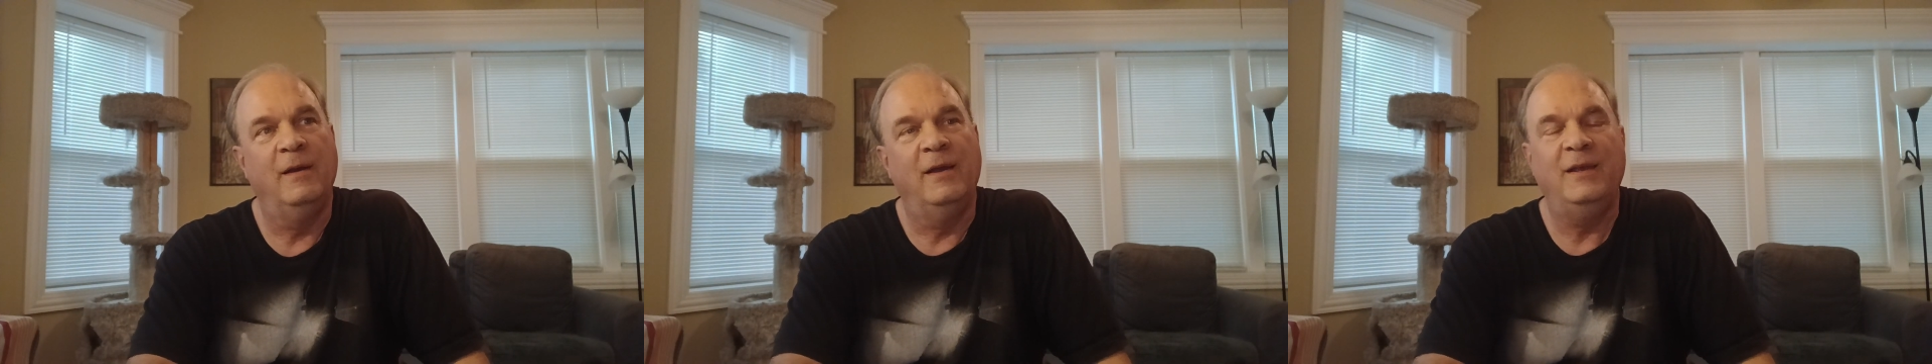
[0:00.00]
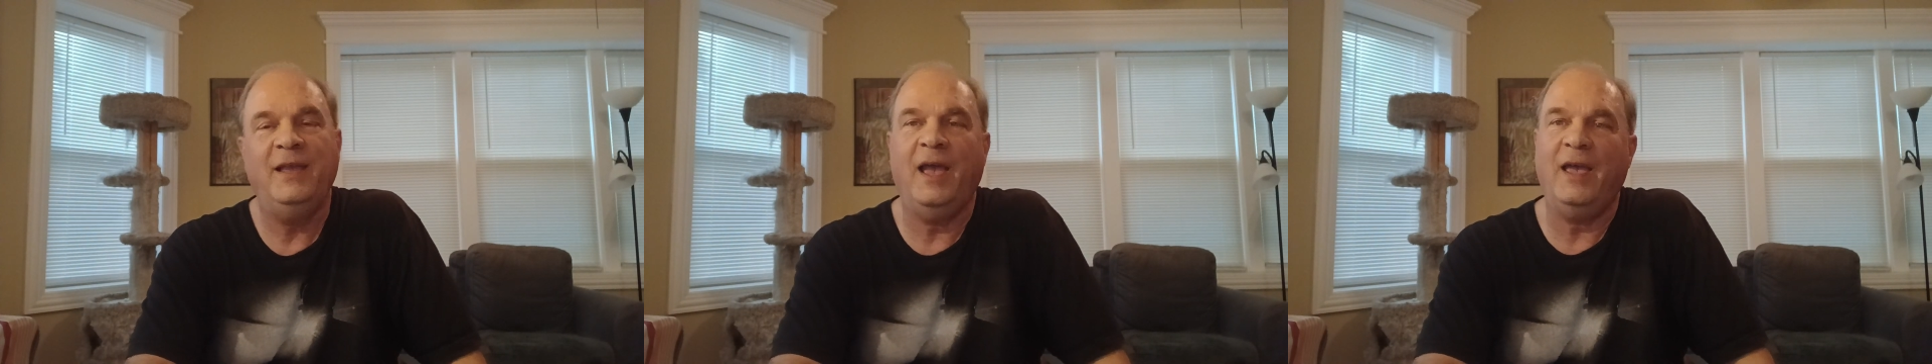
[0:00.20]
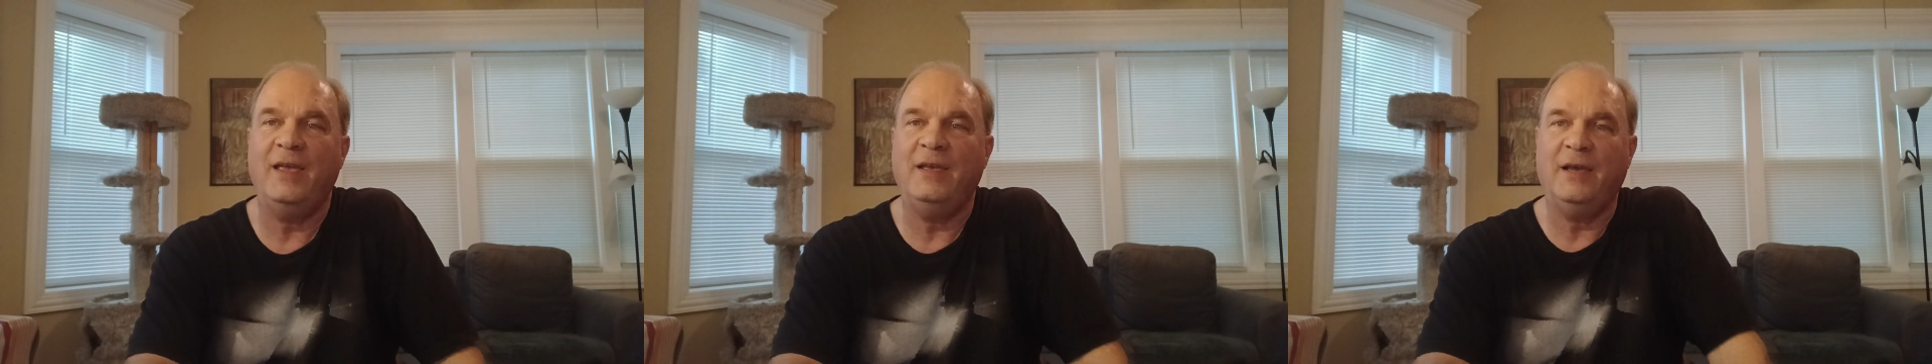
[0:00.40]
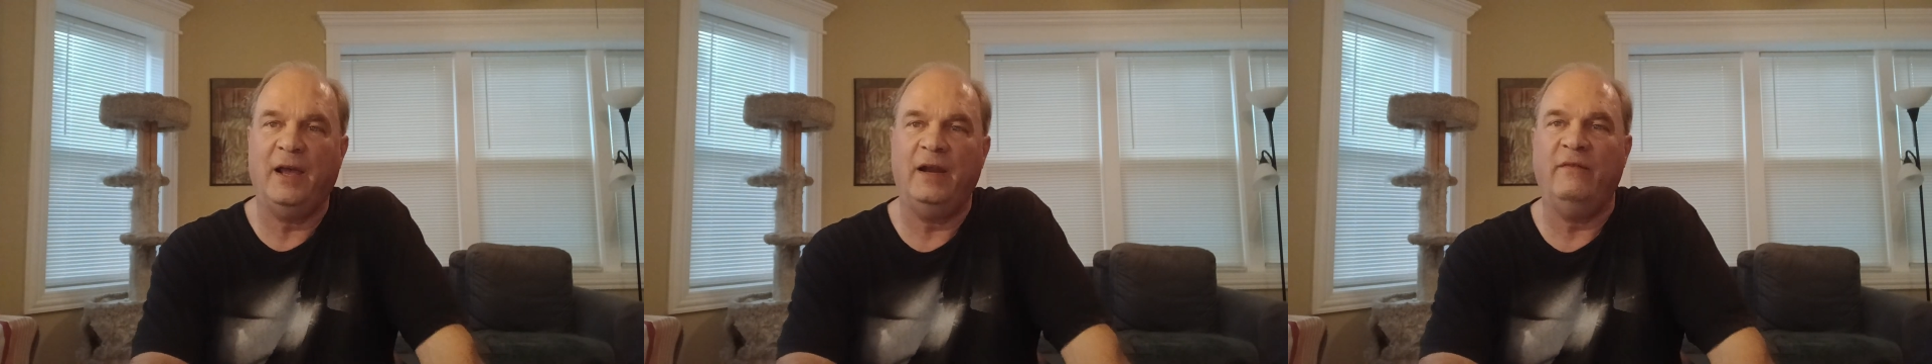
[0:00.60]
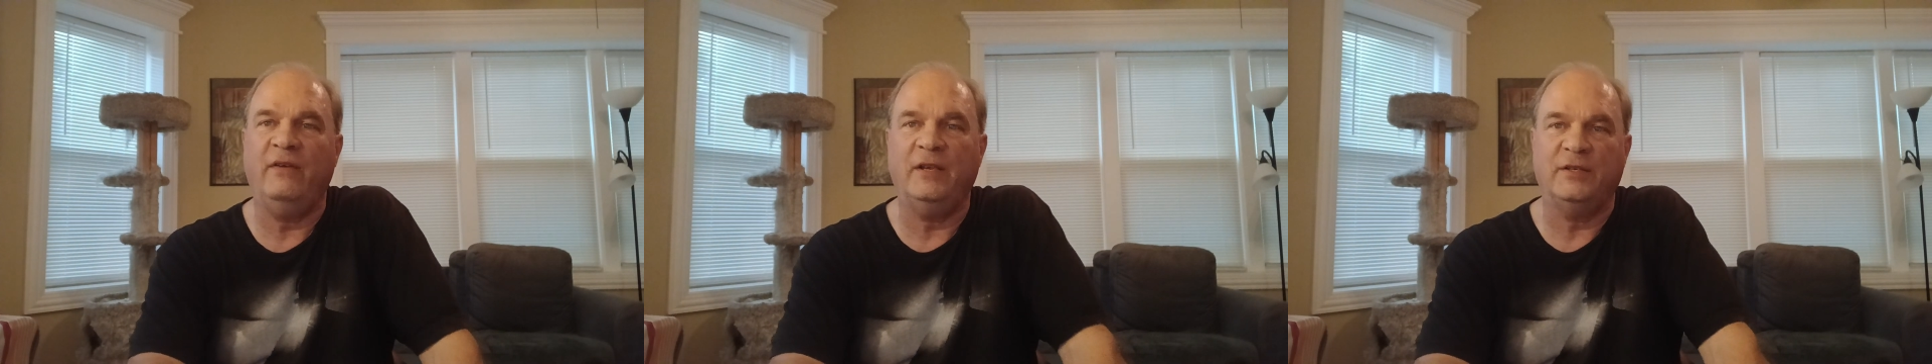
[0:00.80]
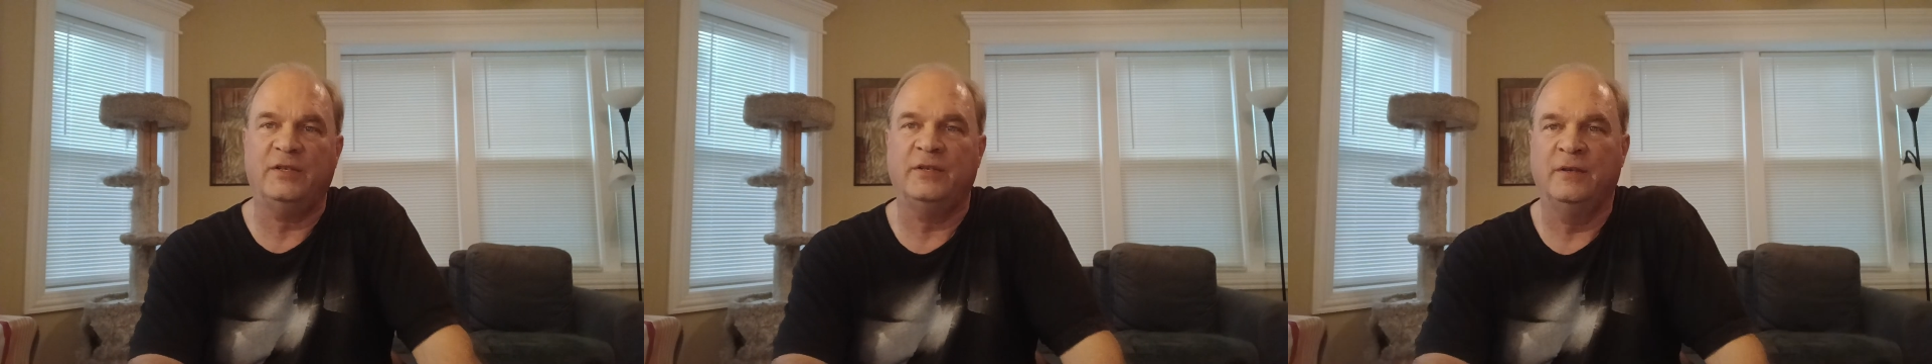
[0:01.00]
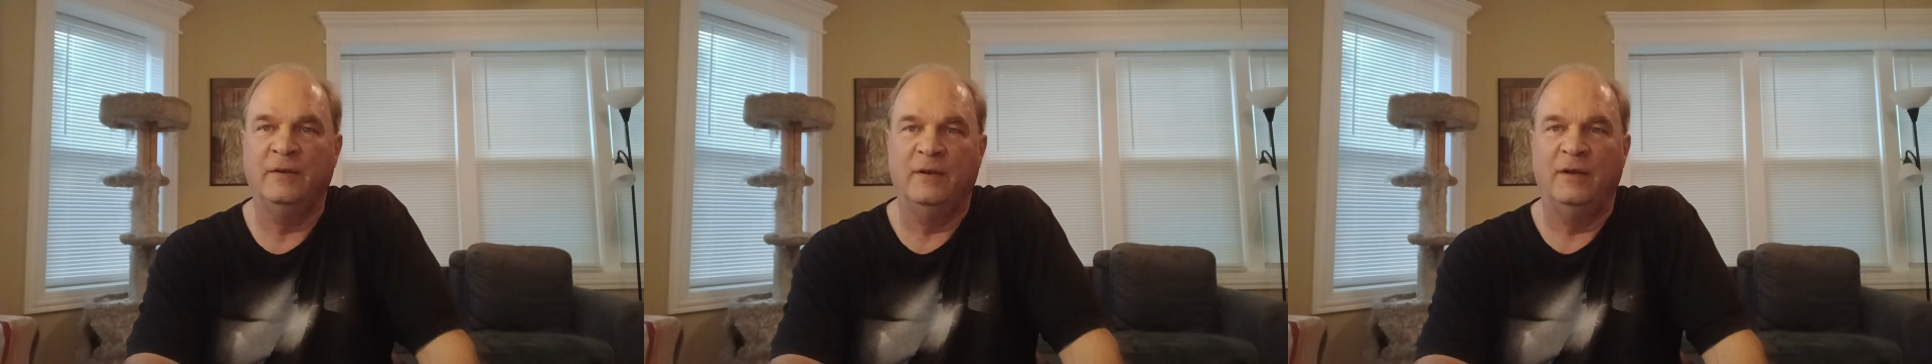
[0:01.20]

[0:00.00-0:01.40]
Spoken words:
yeah, he kind of is.